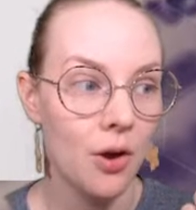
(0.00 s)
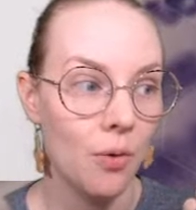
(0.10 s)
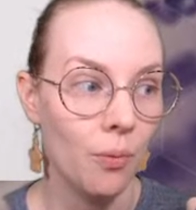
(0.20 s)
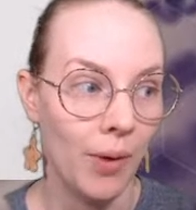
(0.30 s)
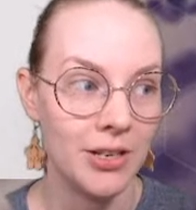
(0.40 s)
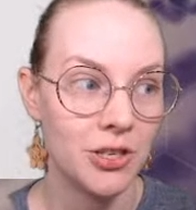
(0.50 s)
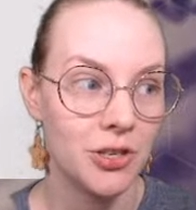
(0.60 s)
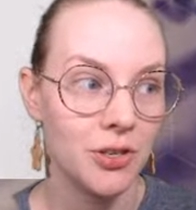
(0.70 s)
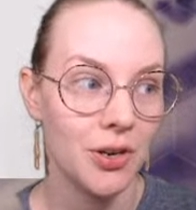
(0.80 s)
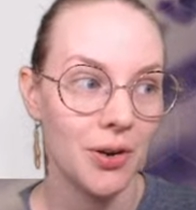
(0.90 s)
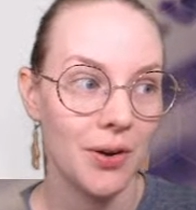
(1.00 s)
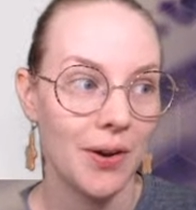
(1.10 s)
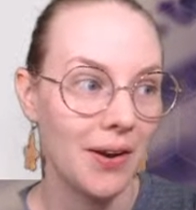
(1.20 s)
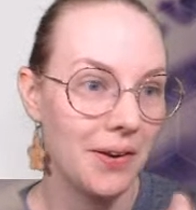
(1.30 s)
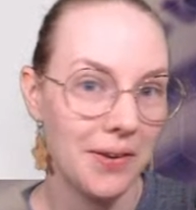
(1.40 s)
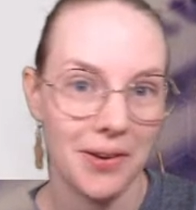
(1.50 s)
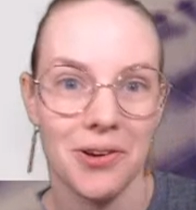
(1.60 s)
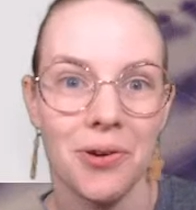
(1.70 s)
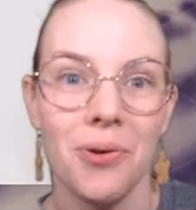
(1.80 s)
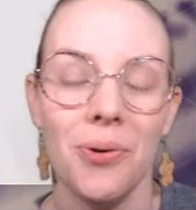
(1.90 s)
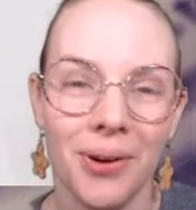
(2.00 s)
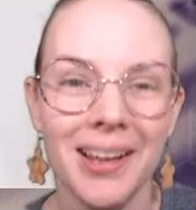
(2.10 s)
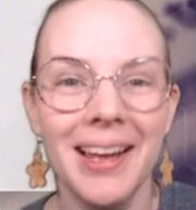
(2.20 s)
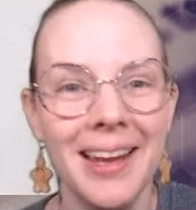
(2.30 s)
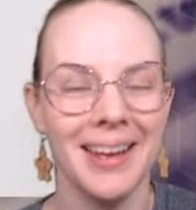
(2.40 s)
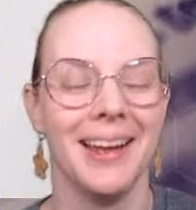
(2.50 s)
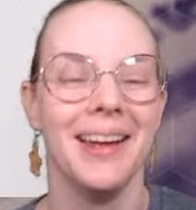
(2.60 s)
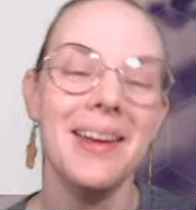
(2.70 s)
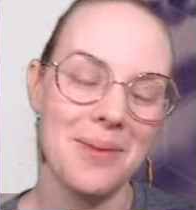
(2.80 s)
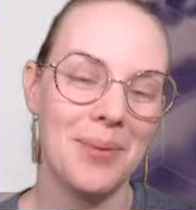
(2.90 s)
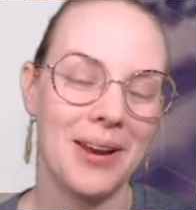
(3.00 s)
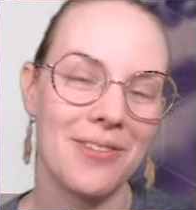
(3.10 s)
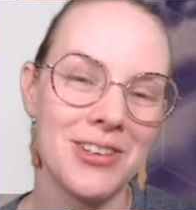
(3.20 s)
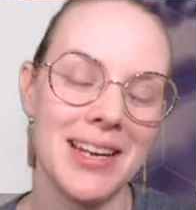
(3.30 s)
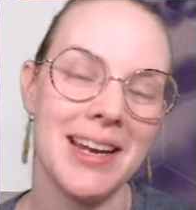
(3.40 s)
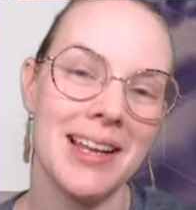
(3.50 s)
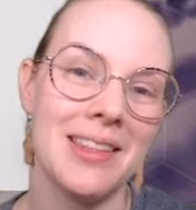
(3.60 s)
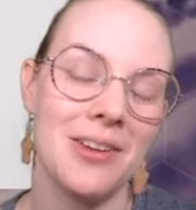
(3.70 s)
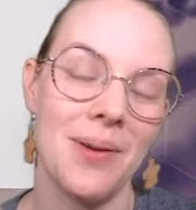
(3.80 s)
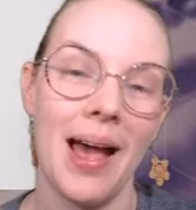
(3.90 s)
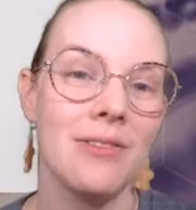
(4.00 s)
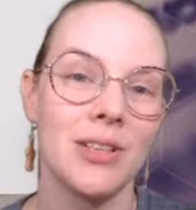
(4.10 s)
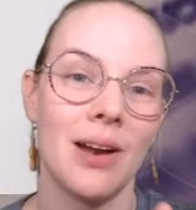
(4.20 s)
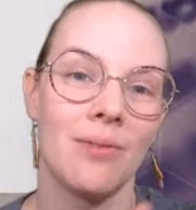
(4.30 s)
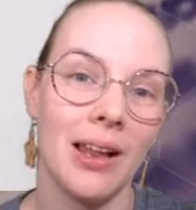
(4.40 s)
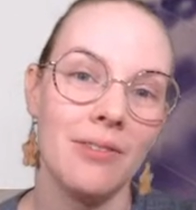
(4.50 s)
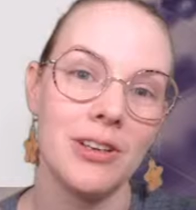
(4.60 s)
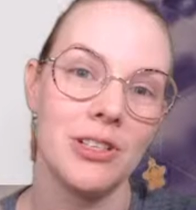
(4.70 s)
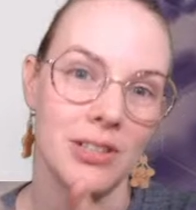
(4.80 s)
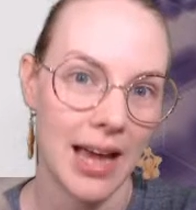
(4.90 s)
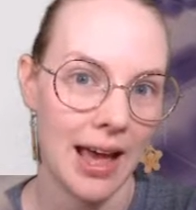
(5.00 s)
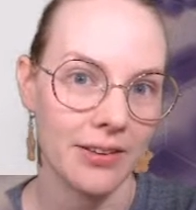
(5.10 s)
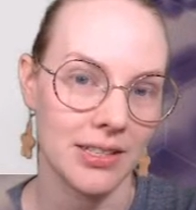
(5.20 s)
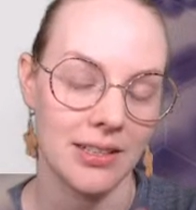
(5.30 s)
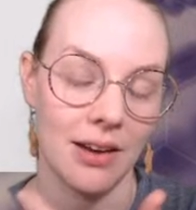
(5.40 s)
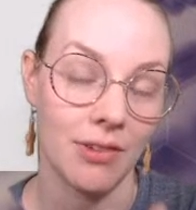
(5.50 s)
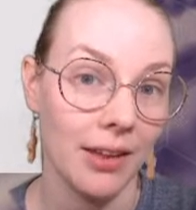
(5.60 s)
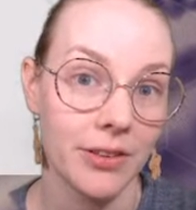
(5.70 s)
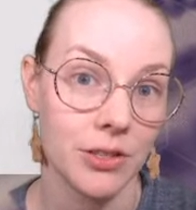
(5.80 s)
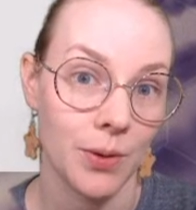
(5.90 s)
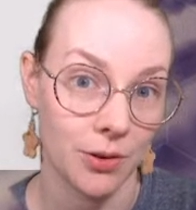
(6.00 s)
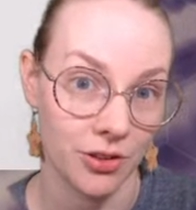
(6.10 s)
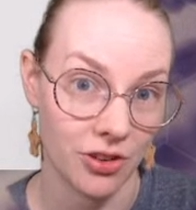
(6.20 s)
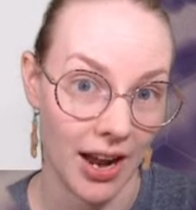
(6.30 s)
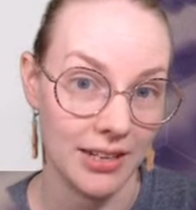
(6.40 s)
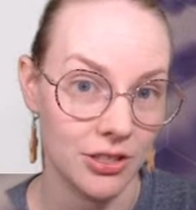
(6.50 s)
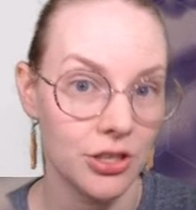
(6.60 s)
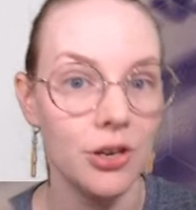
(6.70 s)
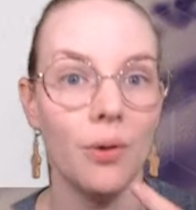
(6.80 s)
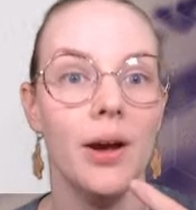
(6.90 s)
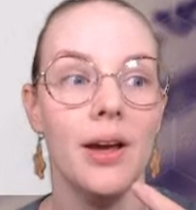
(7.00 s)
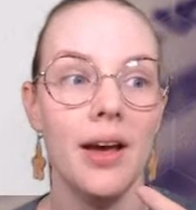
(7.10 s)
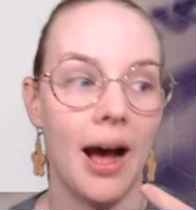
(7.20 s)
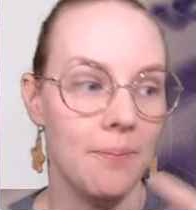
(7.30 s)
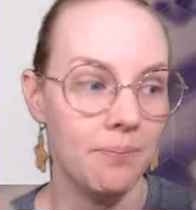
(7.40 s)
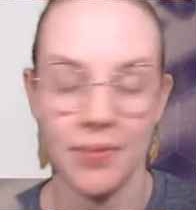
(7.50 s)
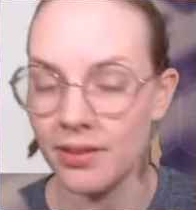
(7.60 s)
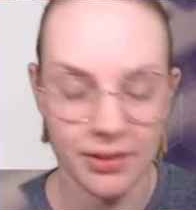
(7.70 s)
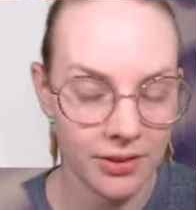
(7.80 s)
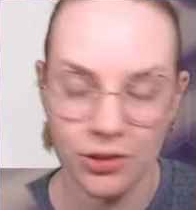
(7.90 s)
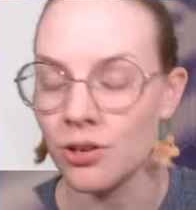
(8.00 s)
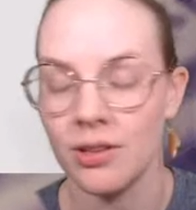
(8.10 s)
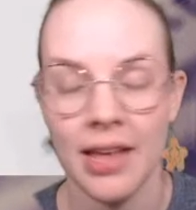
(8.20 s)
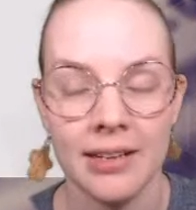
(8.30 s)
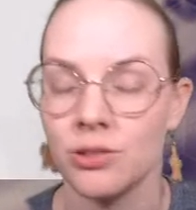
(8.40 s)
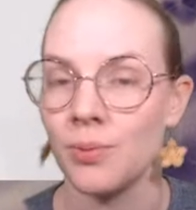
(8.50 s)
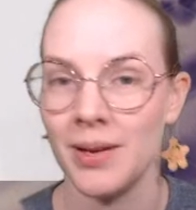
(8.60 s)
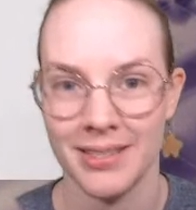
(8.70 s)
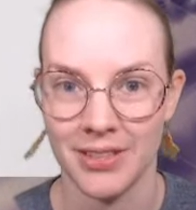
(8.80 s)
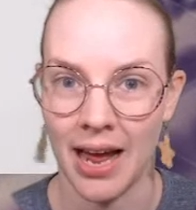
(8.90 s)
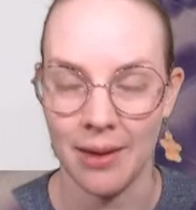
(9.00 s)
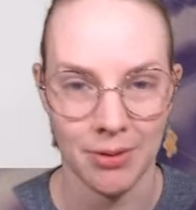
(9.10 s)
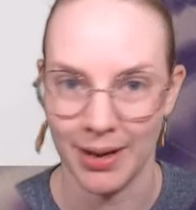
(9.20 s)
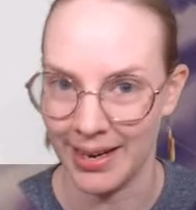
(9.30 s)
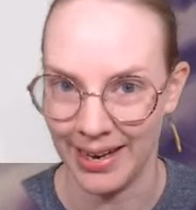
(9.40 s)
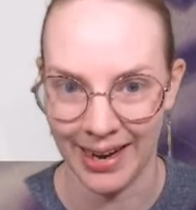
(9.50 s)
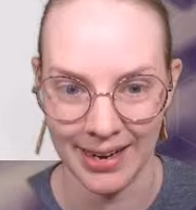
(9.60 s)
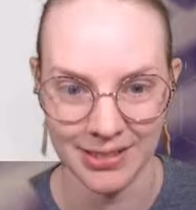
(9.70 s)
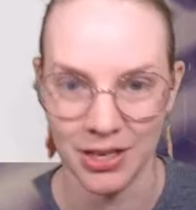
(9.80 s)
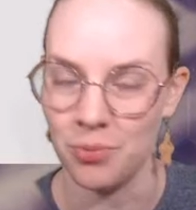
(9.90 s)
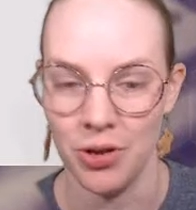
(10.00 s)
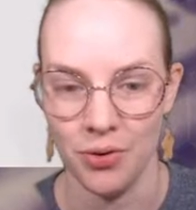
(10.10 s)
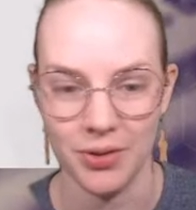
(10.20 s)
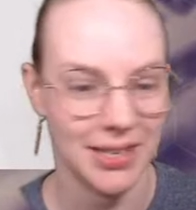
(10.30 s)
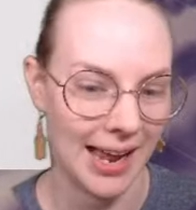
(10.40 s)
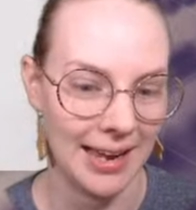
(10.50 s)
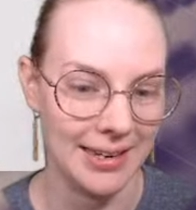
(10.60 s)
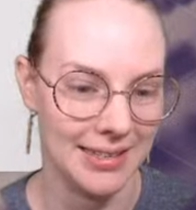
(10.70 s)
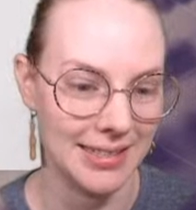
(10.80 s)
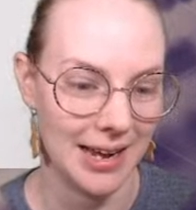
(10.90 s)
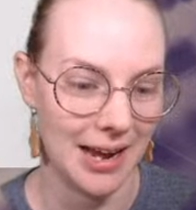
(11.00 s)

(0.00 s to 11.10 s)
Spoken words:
which, cool. But if your data that you have is not relevant to your task, it's not relevant to what you're trying to do, that is a waste of time and money and compute. And